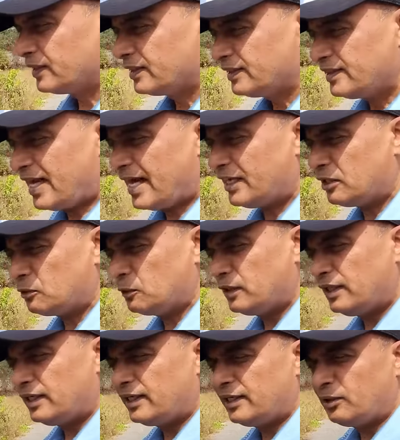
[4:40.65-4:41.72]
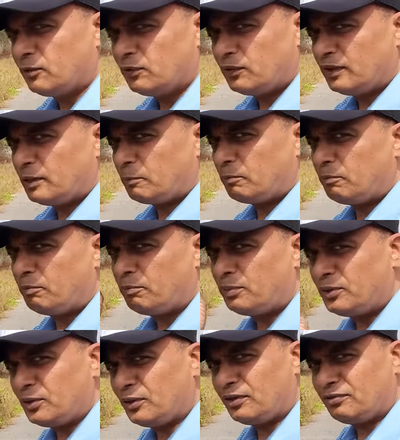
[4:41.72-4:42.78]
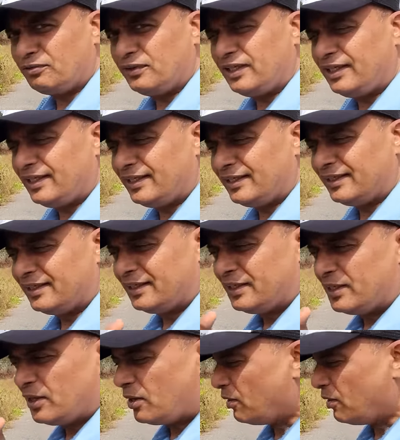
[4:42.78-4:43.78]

That will give a pure feeling of